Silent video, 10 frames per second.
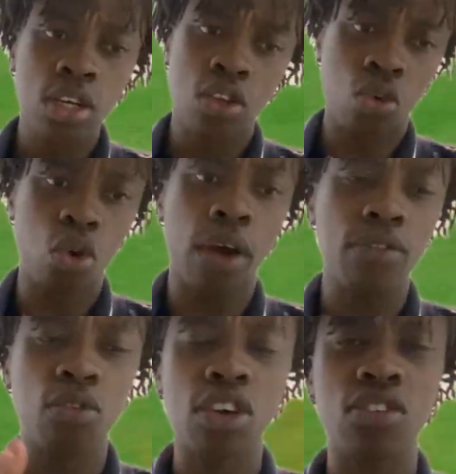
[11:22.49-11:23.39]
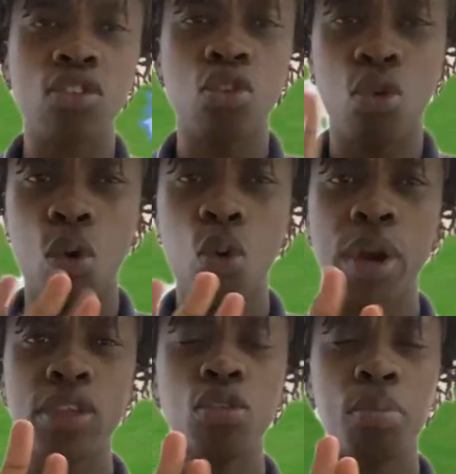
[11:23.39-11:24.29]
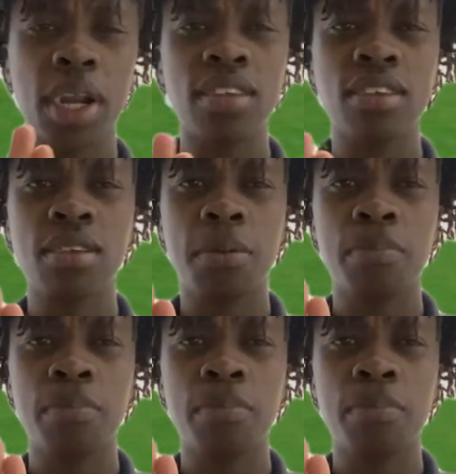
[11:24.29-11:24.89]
So you have to just know when to press